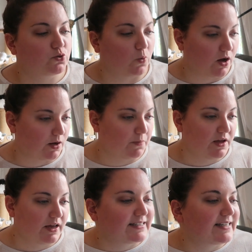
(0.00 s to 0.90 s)
Schwab,
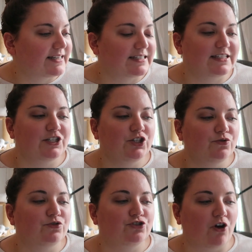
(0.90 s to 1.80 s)
and it says it's a
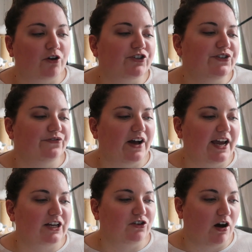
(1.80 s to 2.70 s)
new
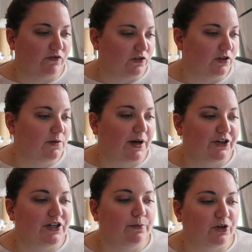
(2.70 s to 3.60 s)
genre-defying novel
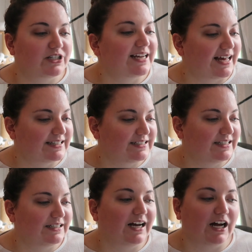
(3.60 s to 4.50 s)
about
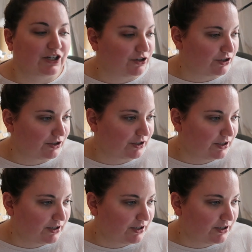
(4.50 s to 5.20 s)
immortality and hunger.